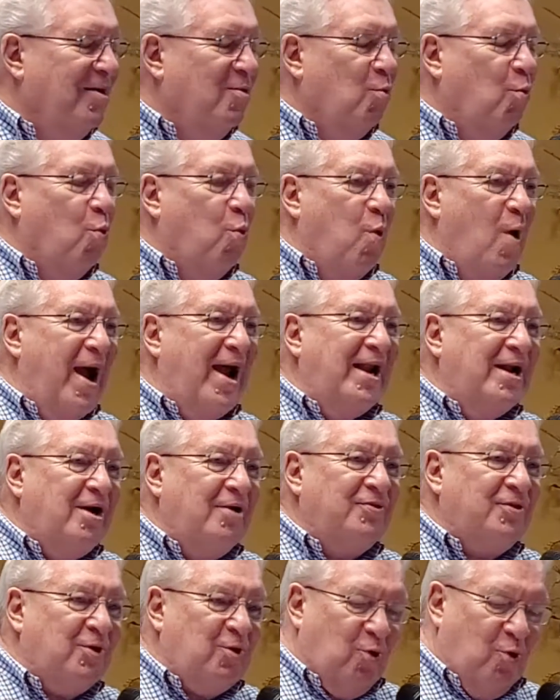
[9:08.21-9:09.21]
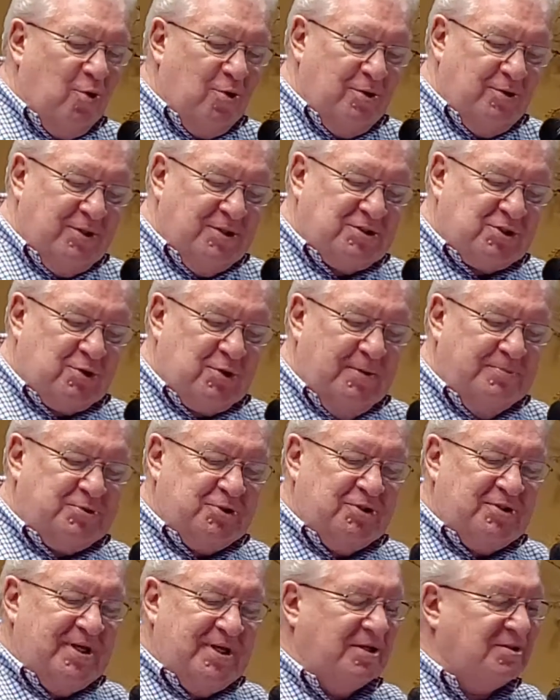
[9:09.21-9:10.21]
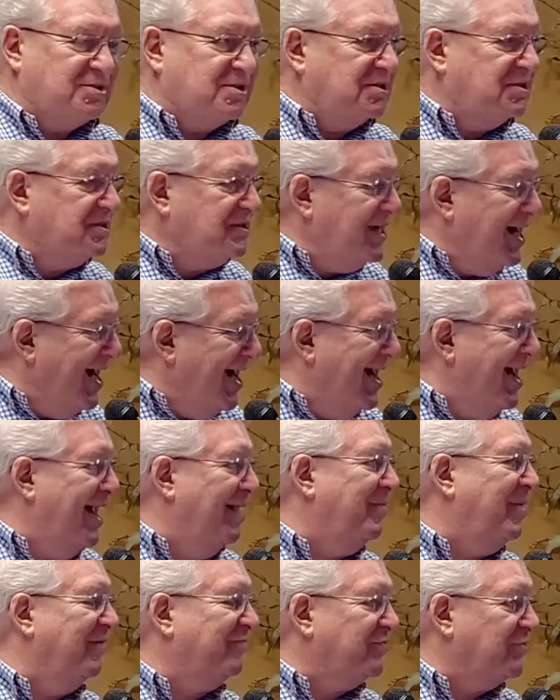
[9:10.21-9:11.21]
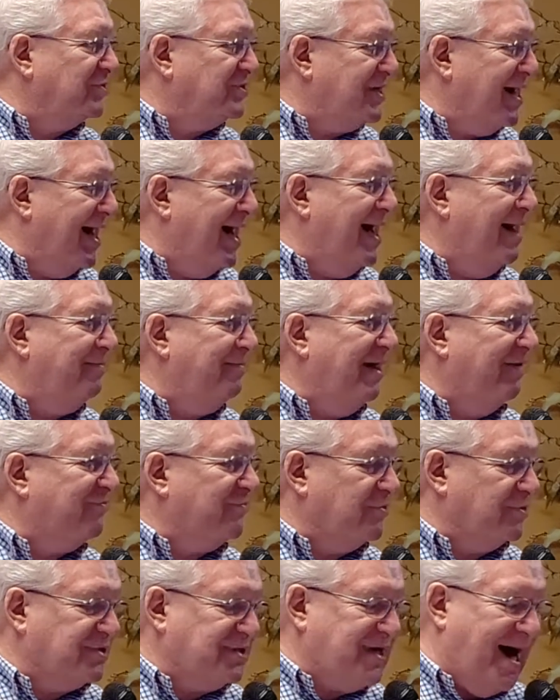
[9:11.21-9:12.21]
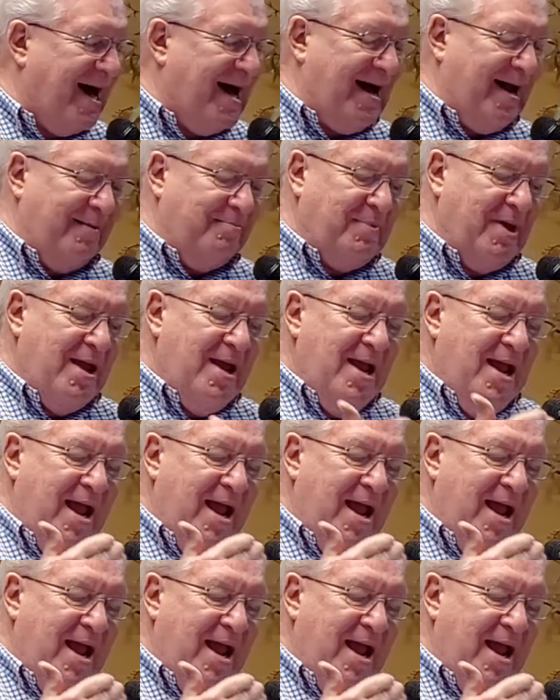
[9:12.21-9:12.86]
Wait on the Lord, the scripture tells us, time after time after time.